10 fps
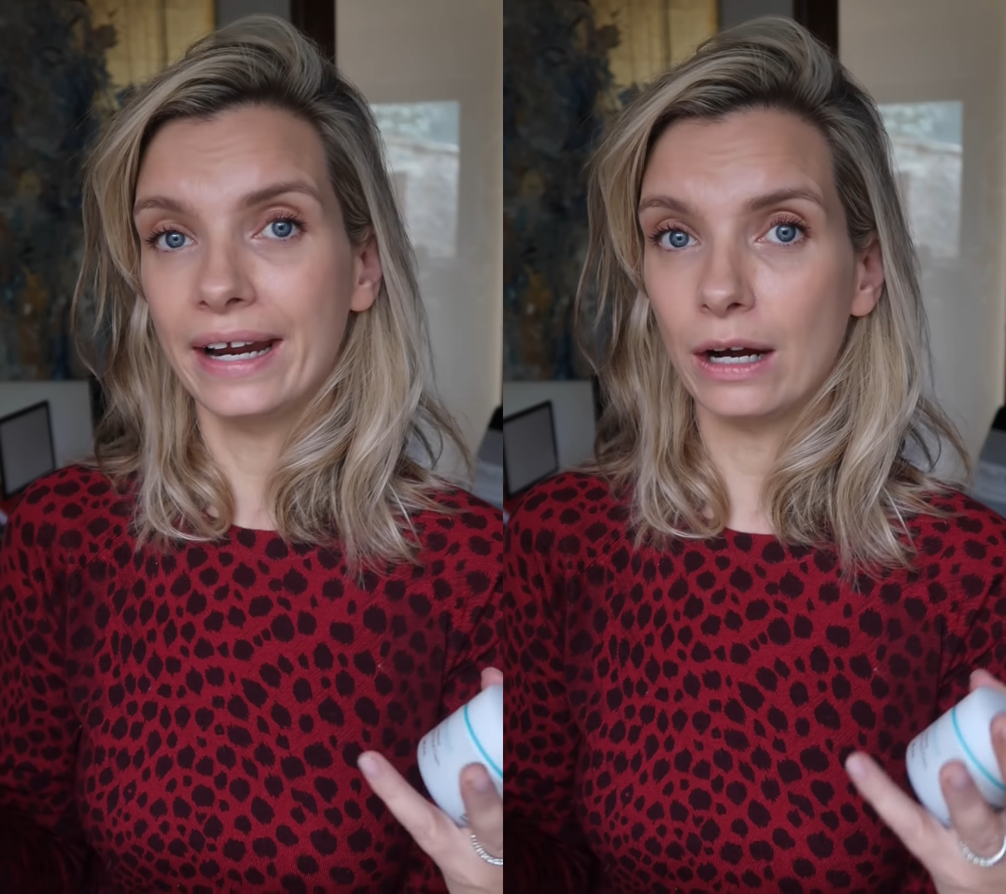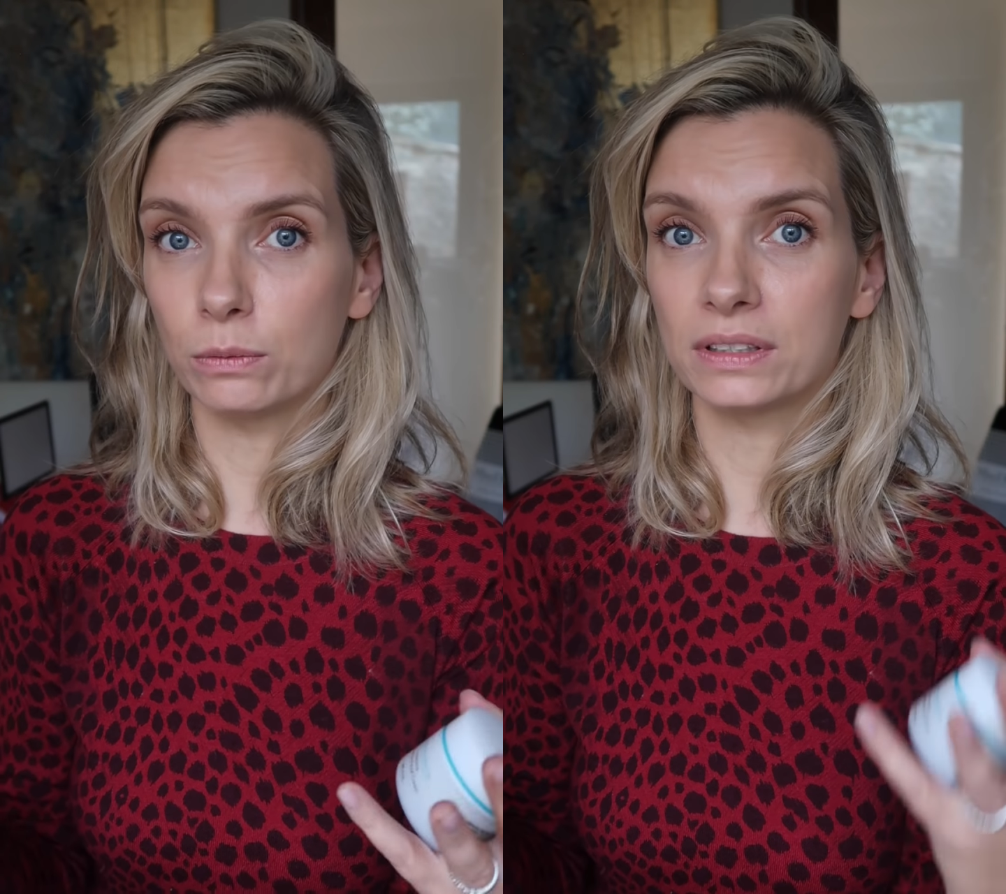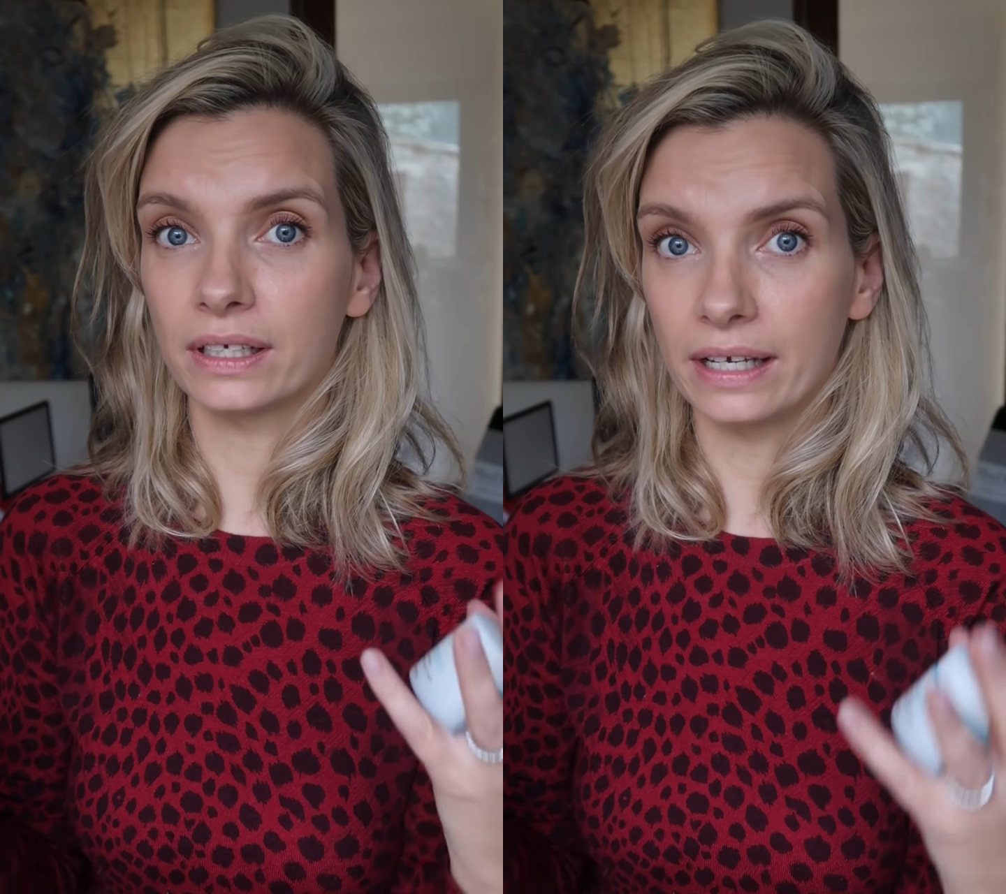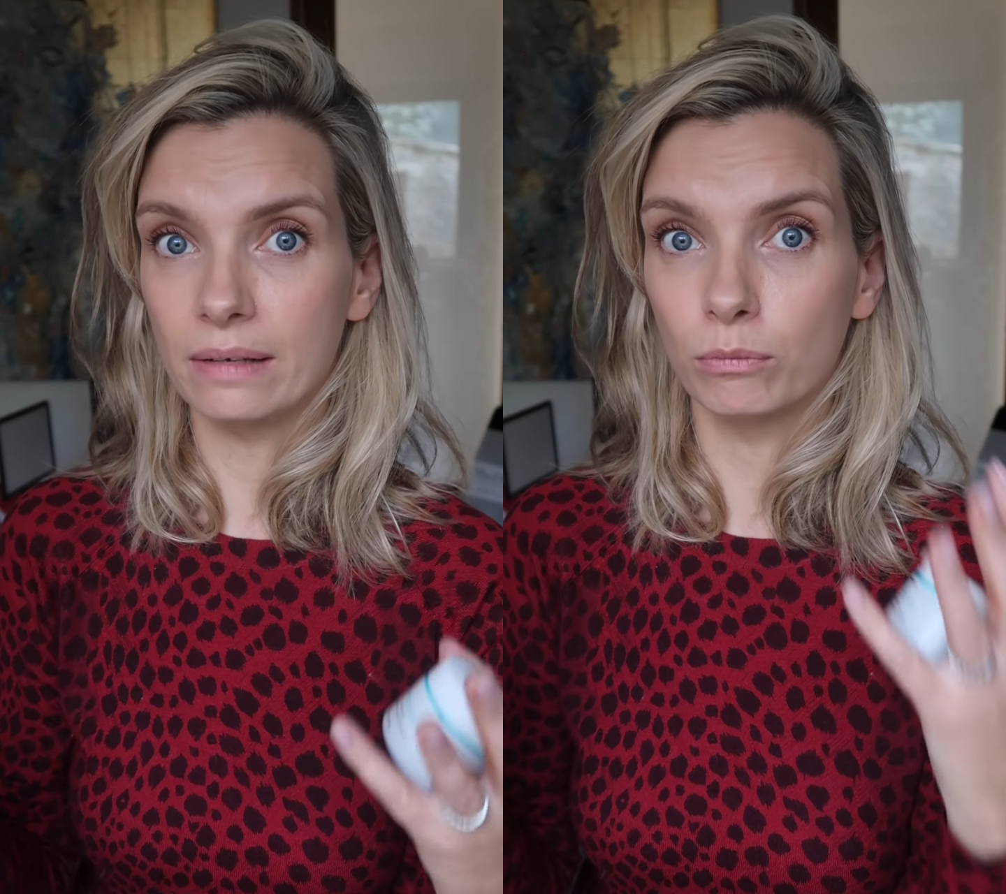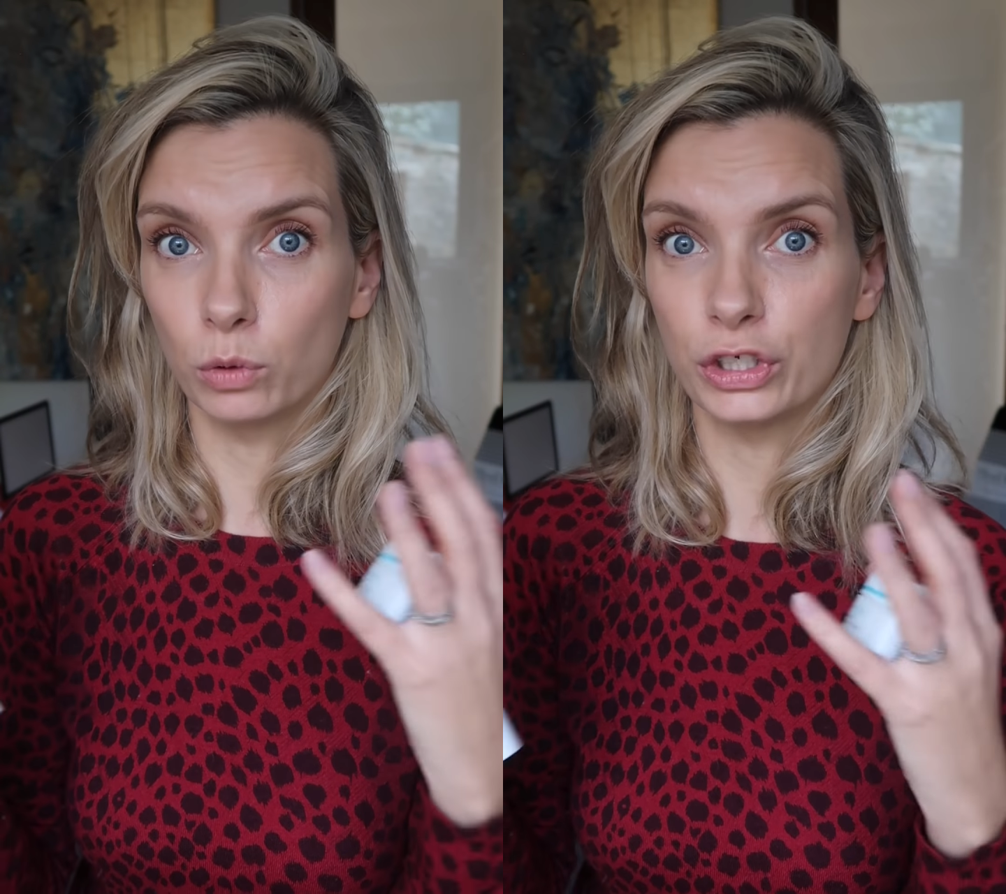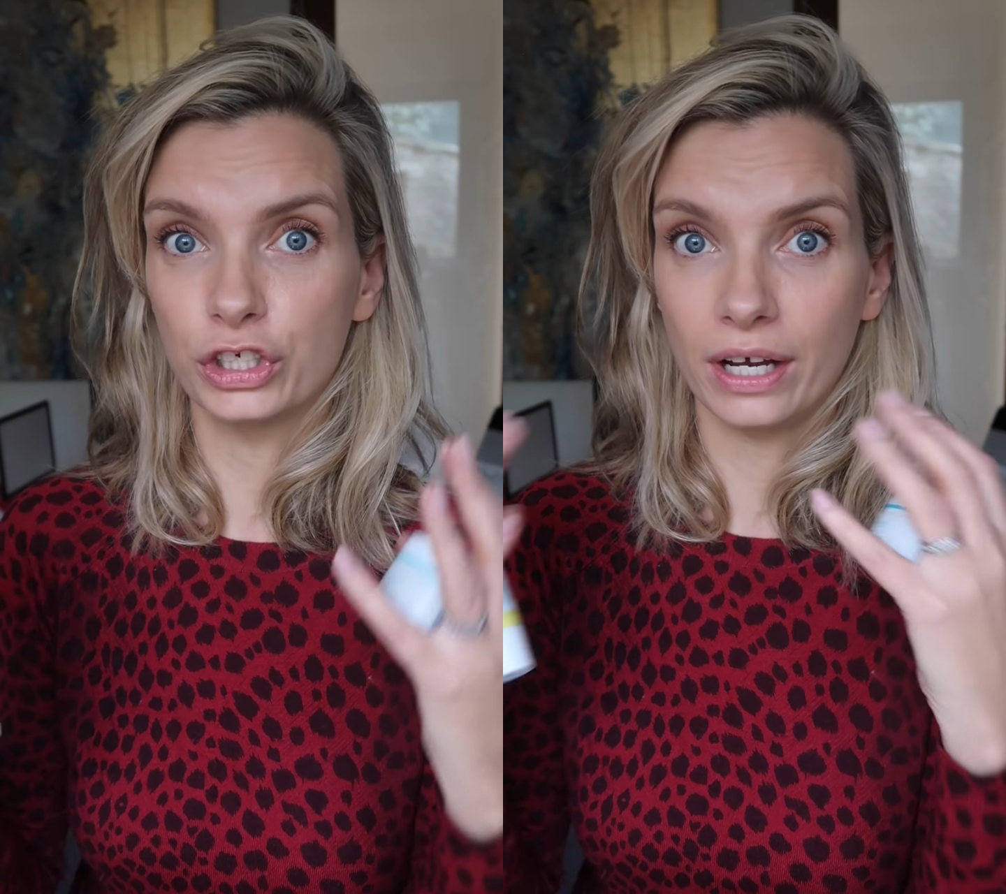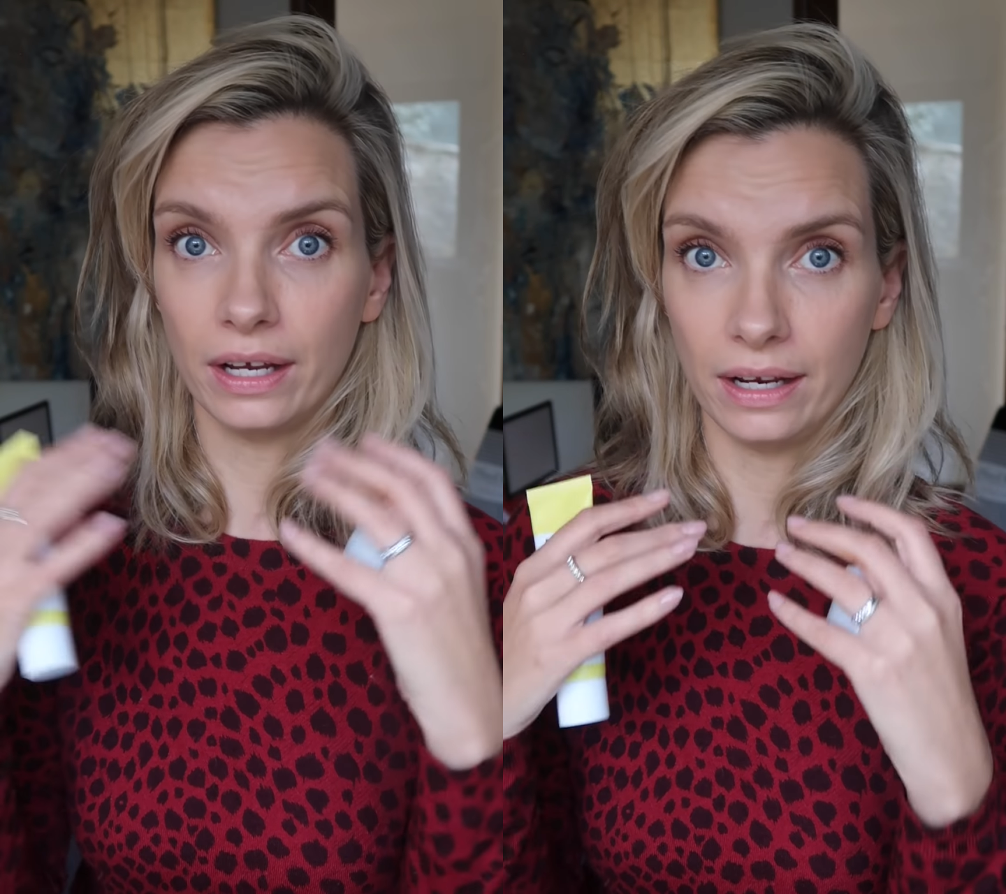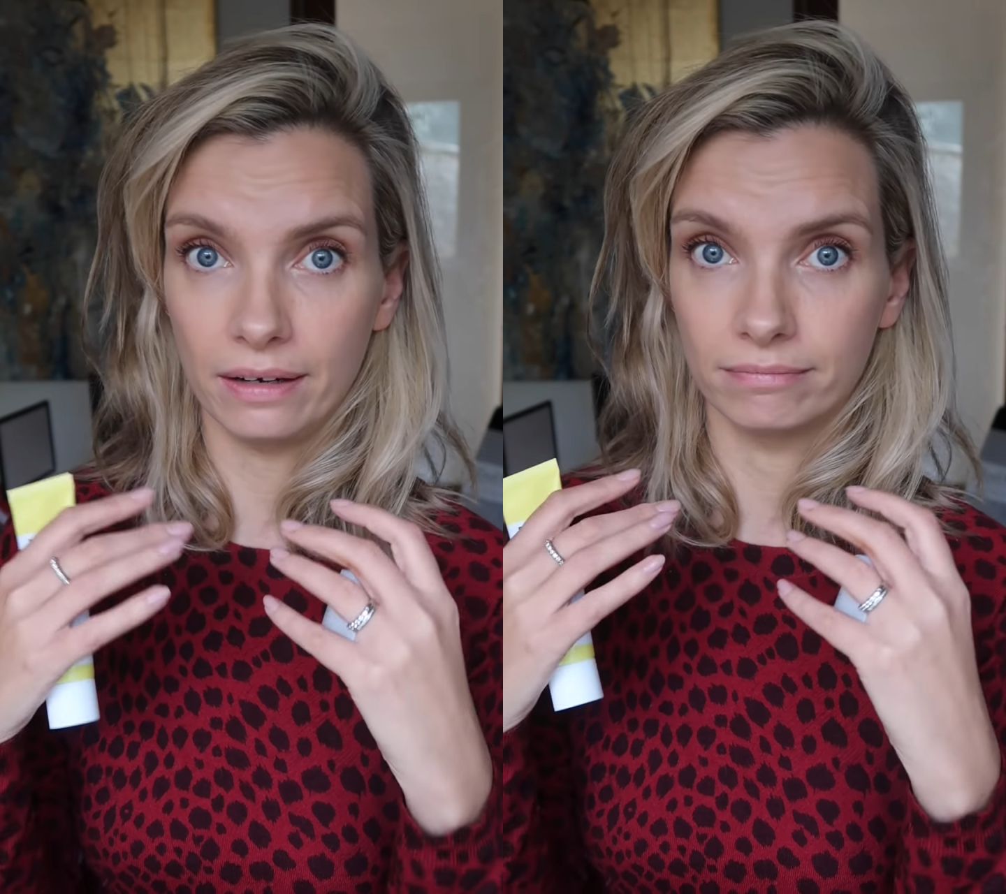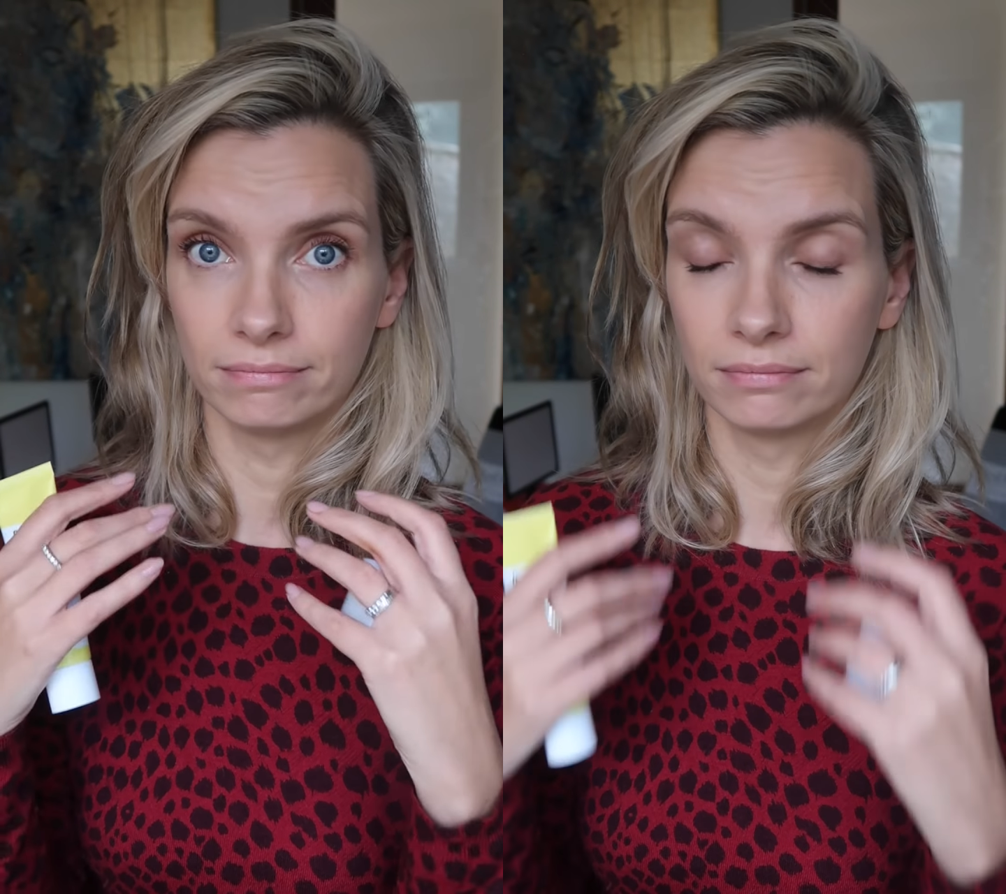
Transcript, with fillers: helps to keep moisture in.